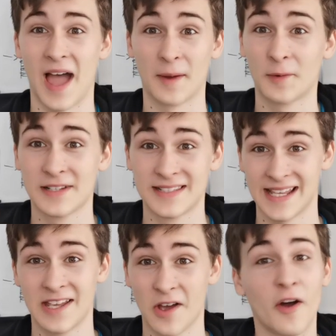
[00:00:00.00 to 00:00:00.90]
going to
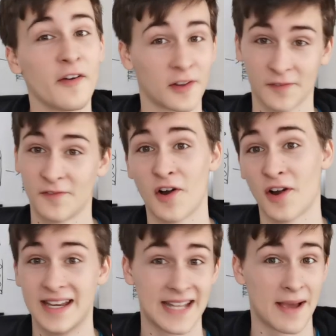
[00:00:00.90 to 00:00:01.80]
see how
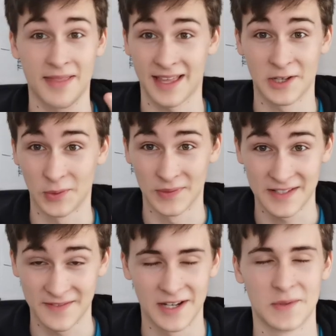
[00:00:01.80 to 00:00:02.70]
in depth I can go in
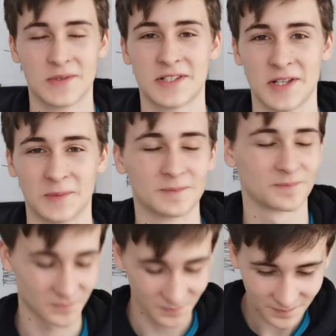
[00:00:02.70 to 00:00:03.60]
this video. So,
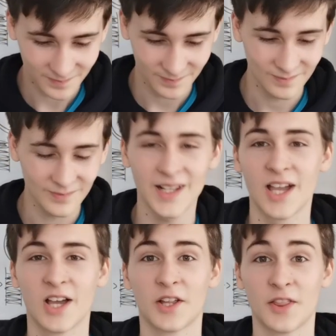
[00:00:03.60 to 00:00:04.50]

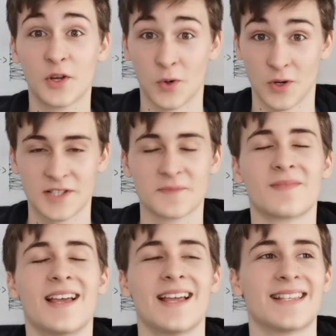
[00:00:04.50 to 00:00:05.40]
the course.
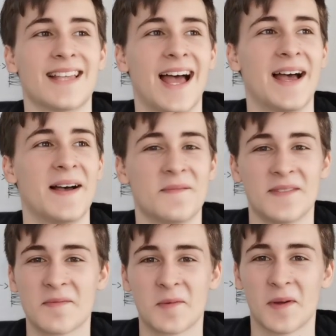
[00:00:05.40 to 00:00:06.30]

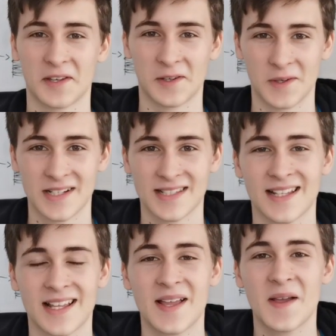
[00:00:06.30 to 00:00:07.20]
Number one, the course.
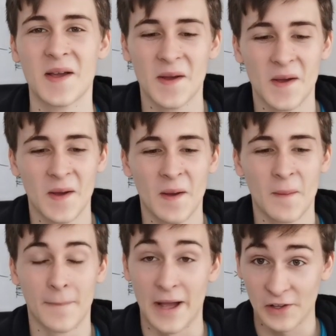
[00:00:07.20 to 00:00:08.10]

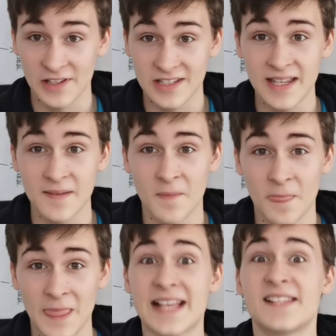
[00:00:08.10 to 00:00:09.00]
Biology,
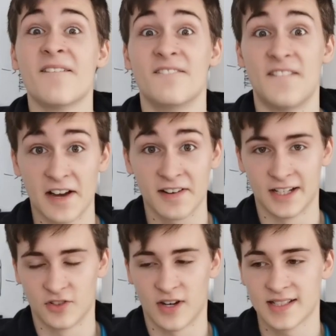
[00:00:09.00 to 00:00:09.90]
it's very
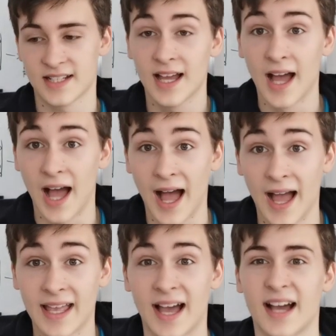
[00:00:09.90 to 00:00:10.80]
interesting.
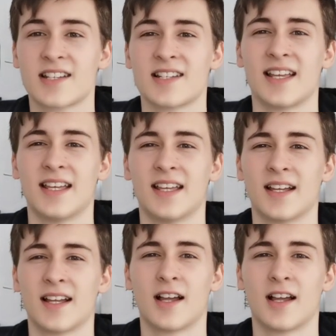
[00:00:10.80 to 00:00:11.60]
I actually